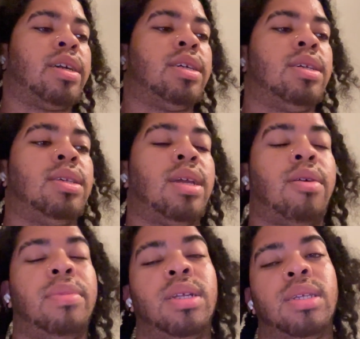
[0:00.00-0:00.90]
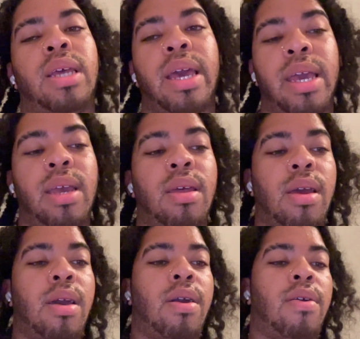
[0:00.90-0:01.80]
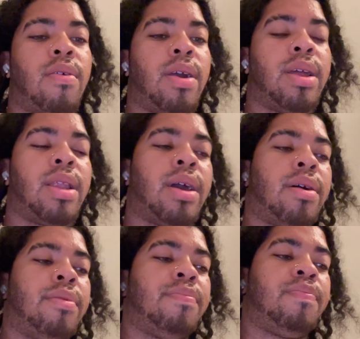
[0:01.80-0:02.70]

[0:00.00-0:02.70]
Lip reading: It is now minutes to 8 right now.